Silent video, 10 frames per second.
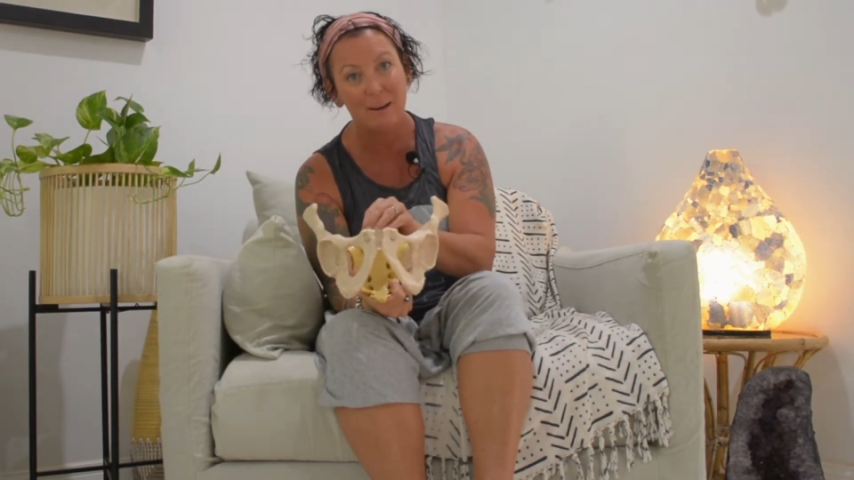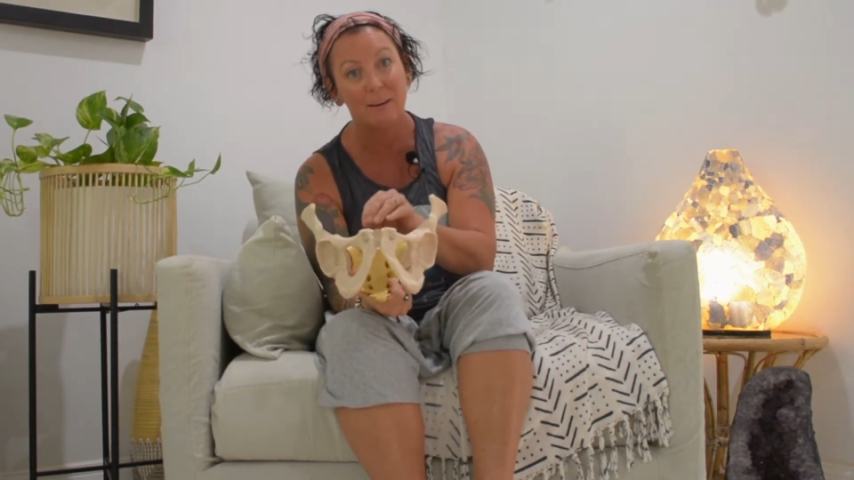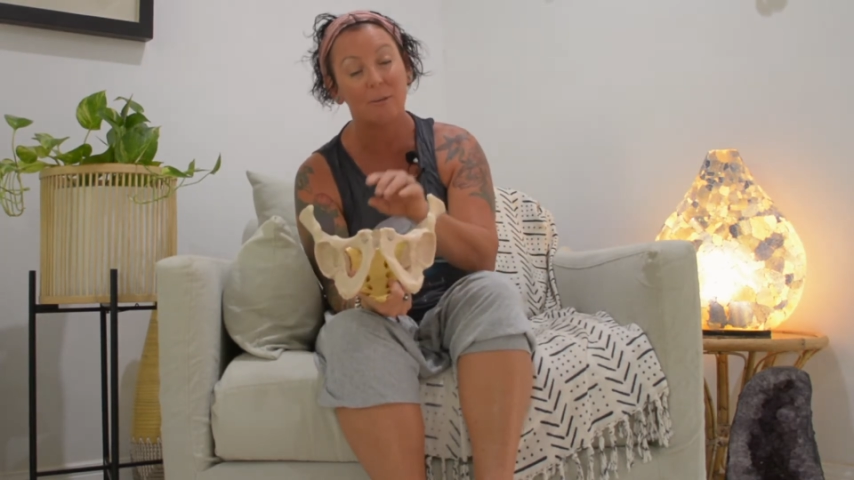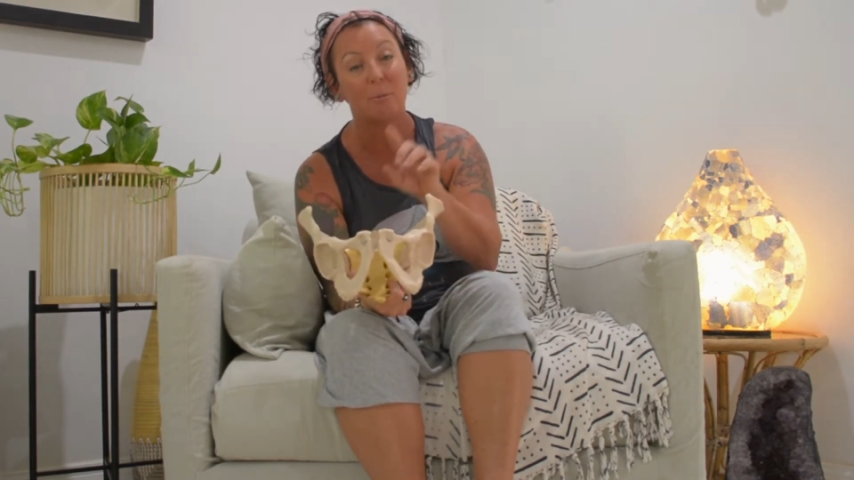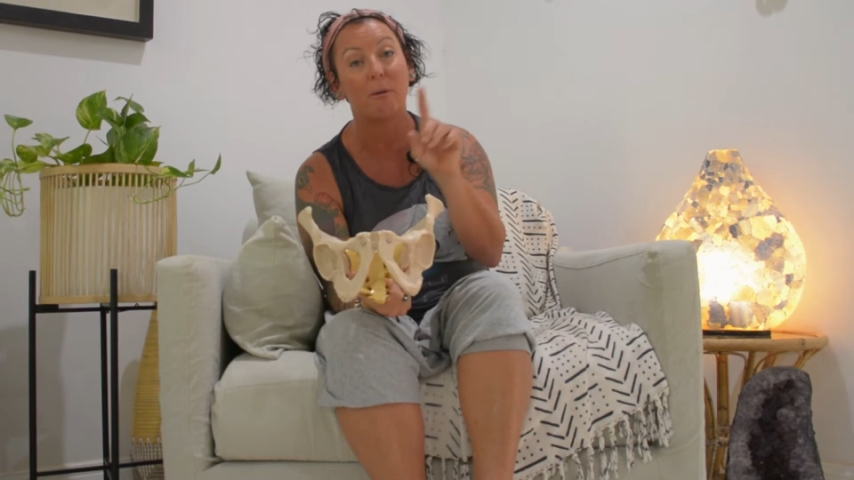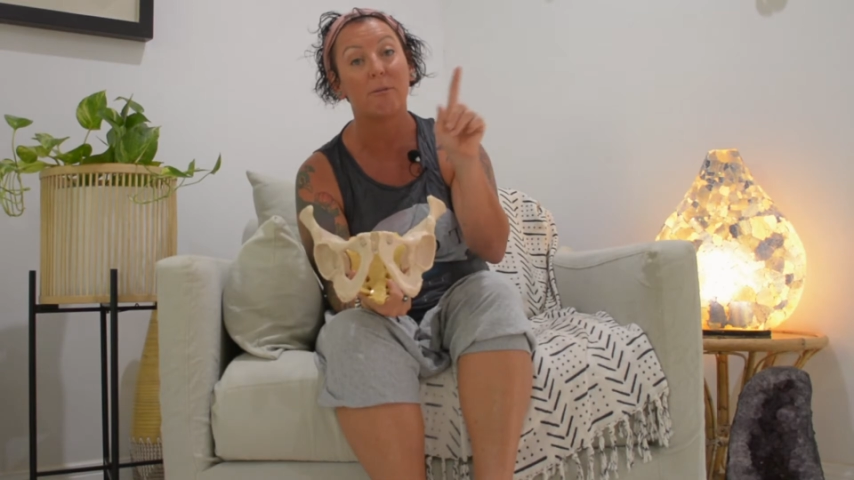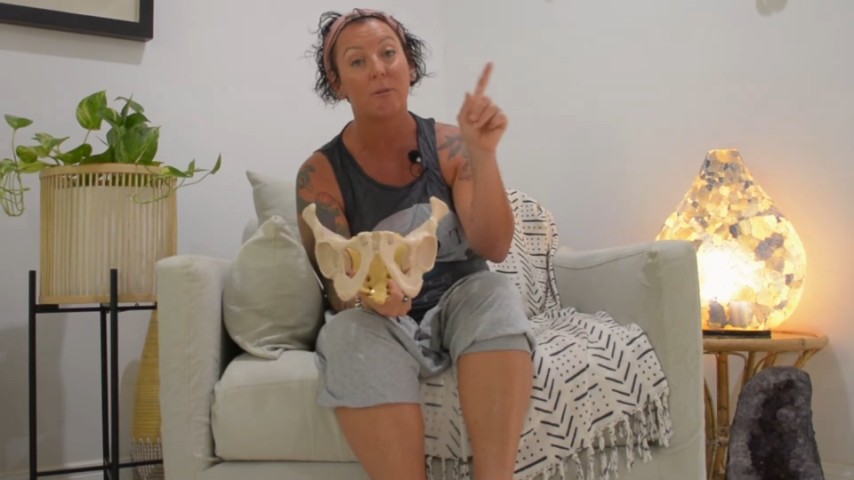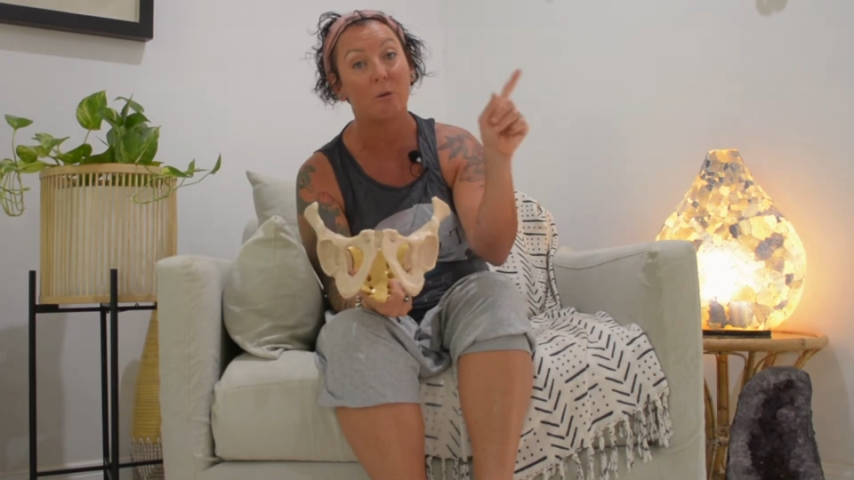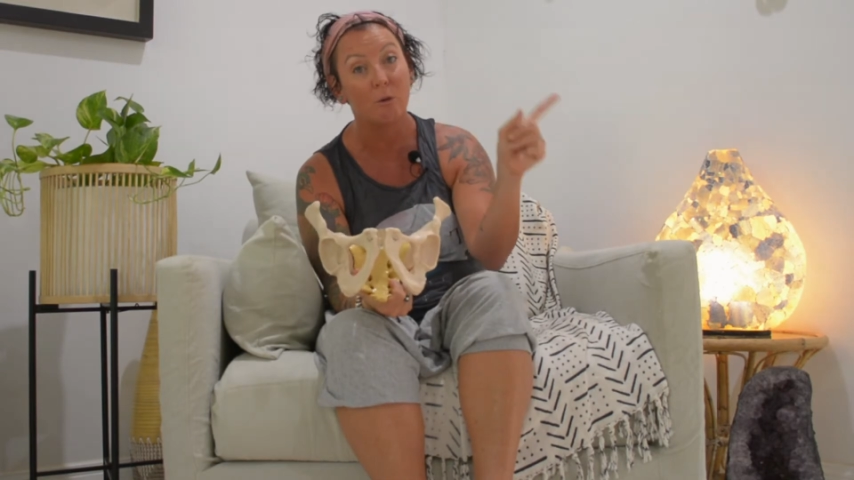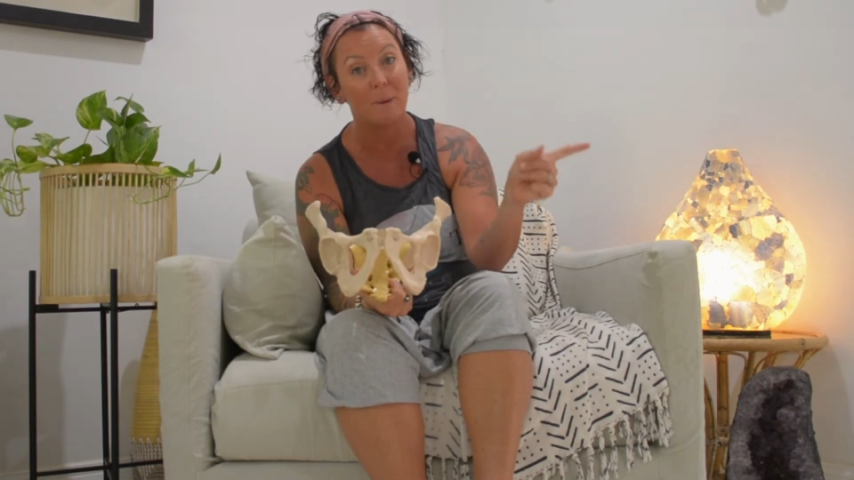years
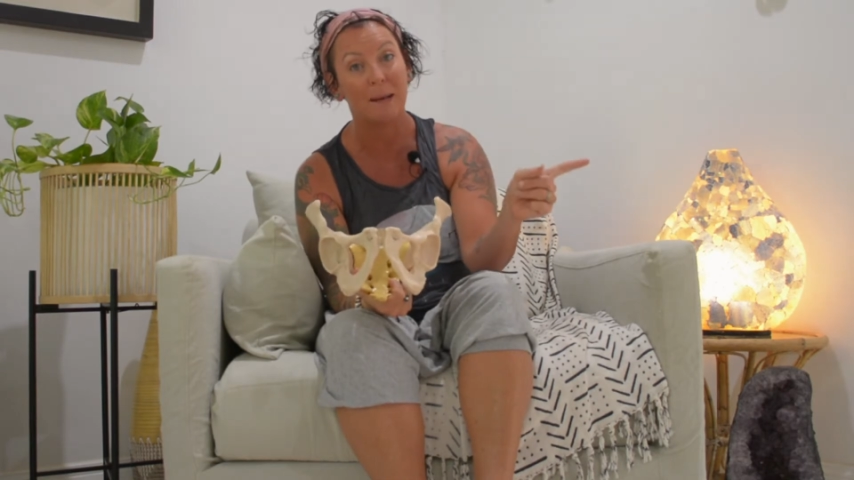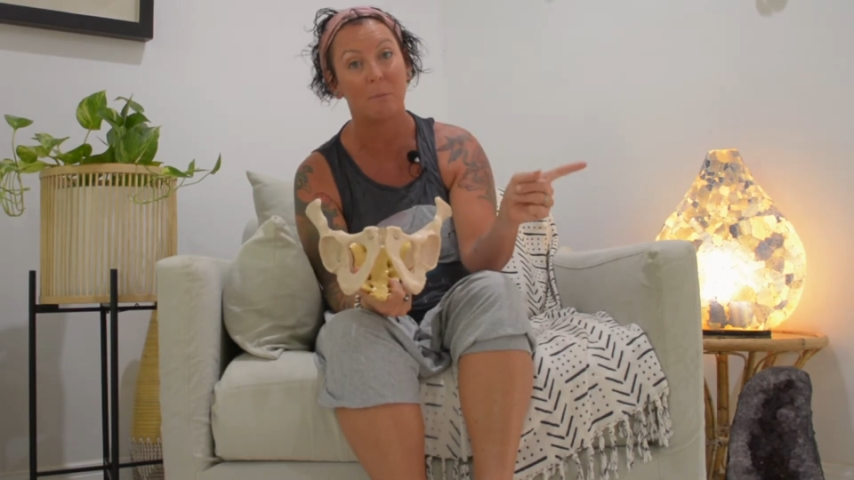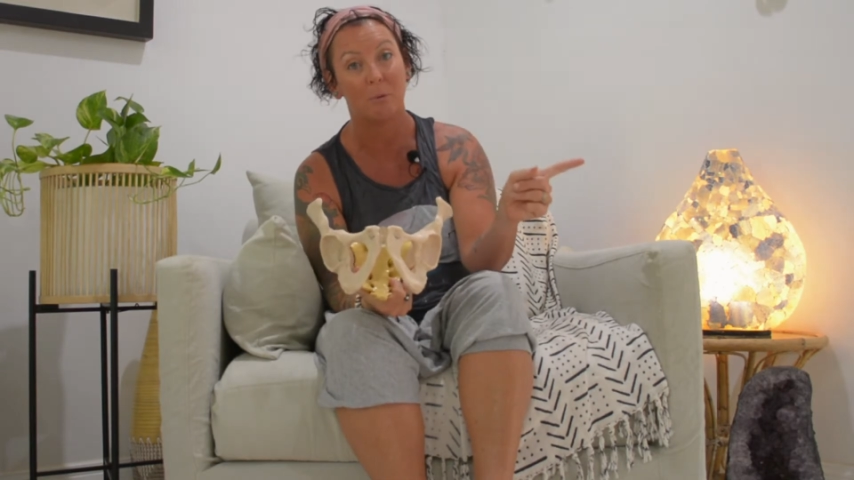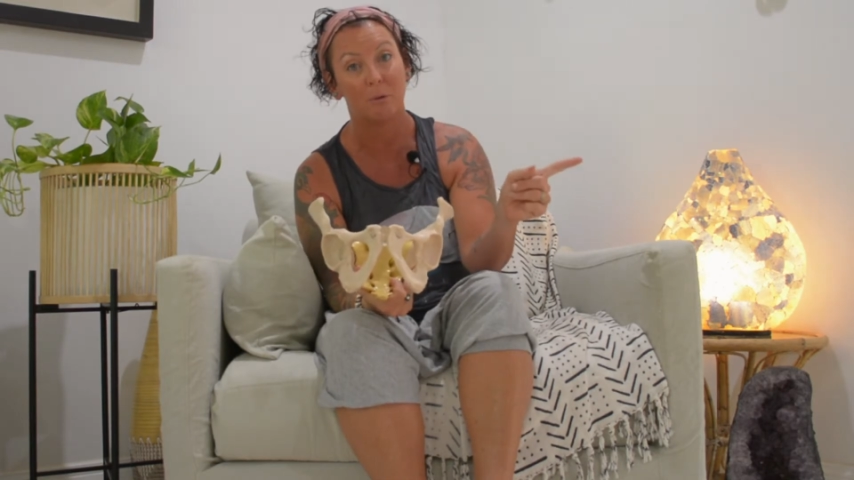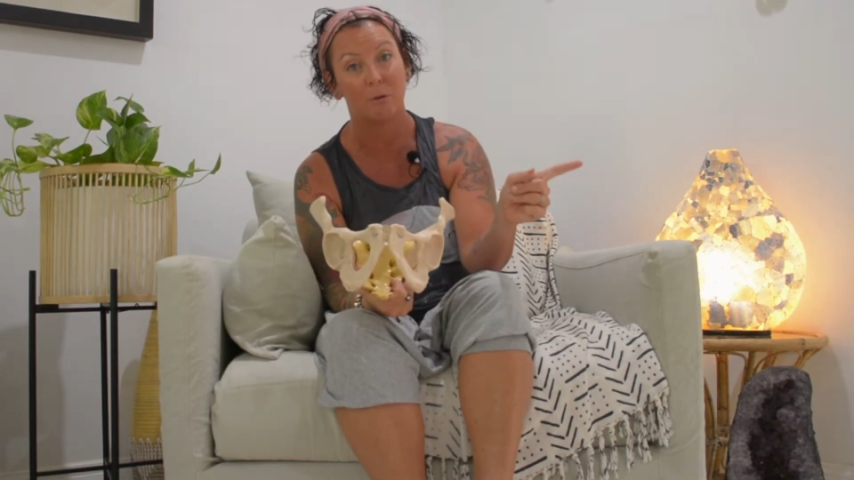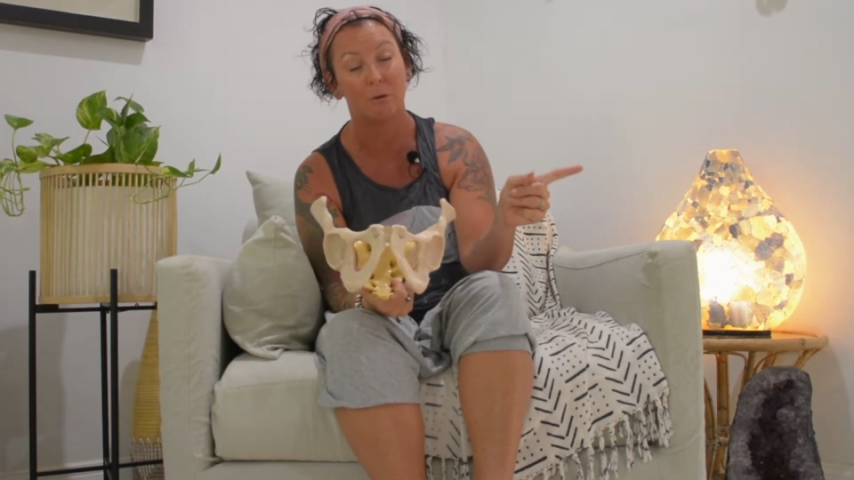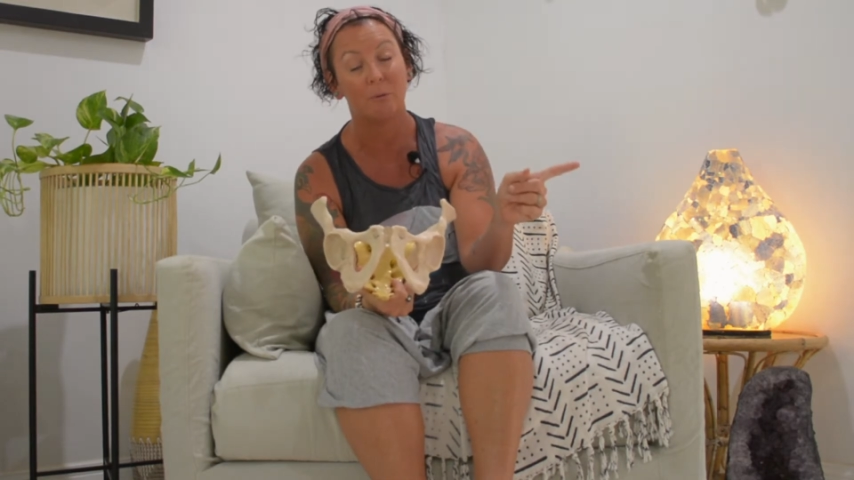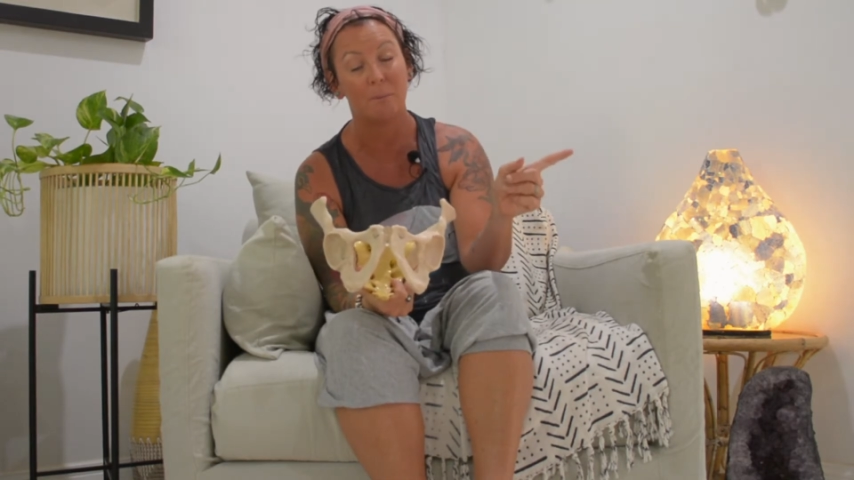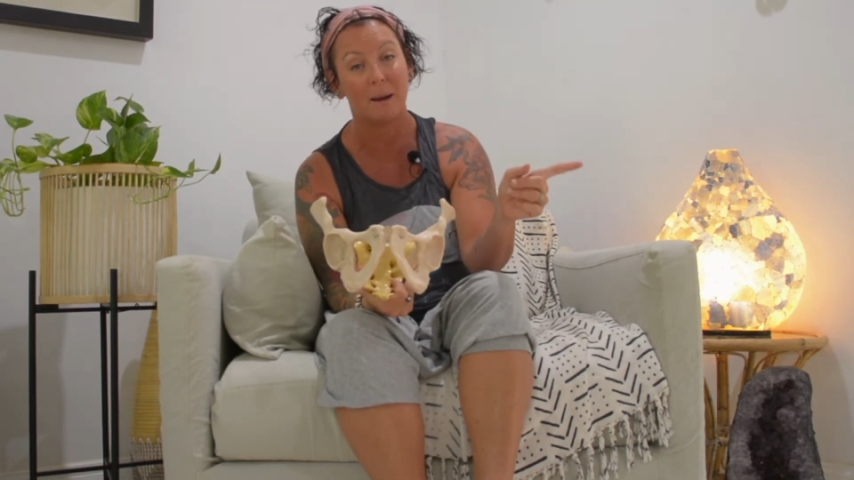before menopause,